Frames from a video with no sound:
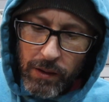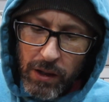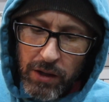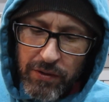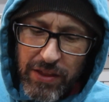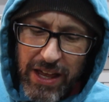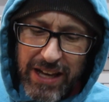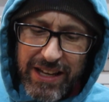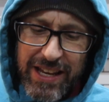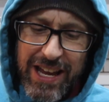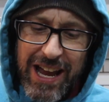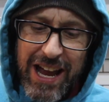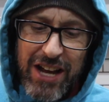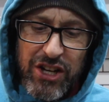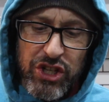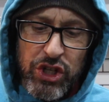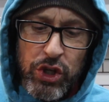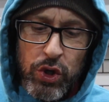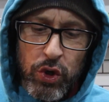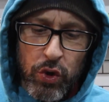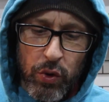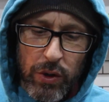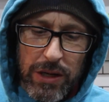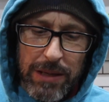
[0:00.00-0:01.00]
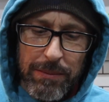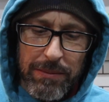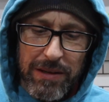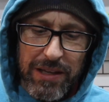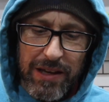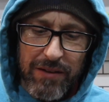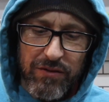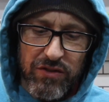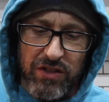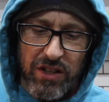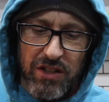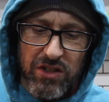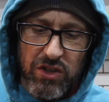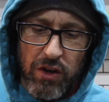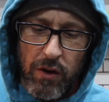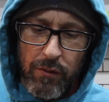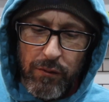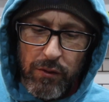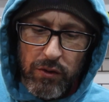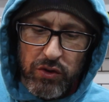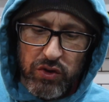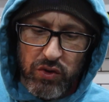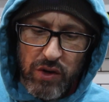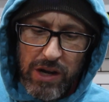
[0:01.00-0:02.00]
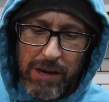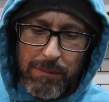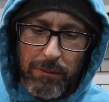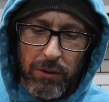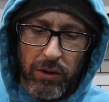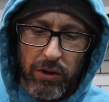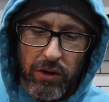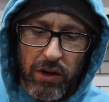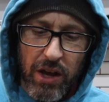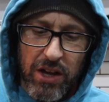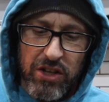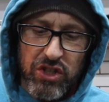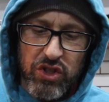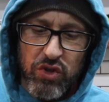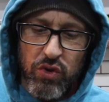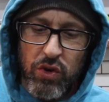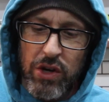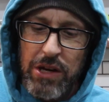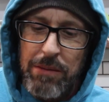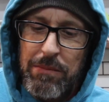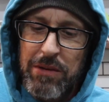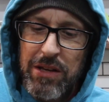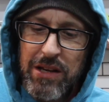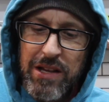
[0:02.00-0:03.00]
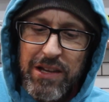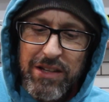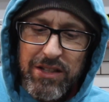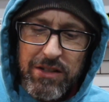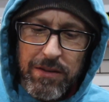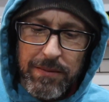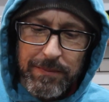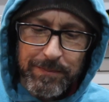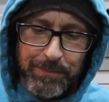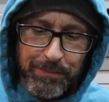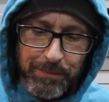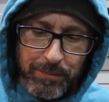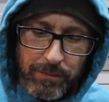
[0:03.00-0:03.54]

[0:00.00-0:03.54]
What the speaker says: That cashew cream gives the tofu scramble a nice creaminess.